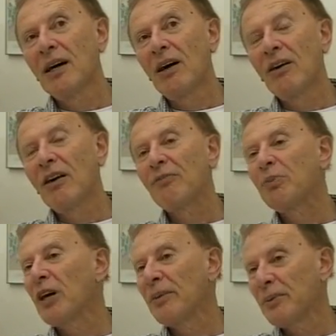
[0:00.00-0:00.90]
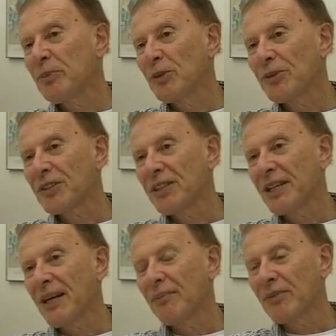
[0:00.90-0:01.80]
of prime importance to
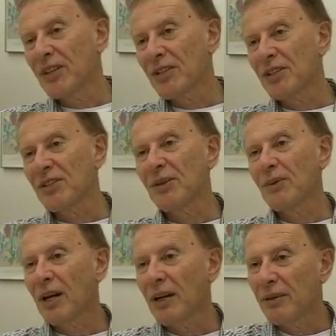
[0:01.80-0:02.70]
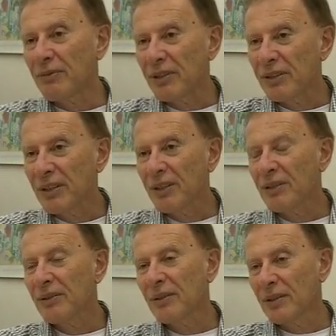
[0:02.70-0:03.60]
them, such as the right of
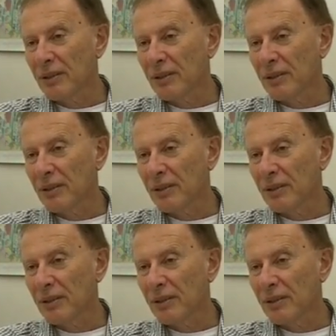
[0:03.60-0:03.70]
return,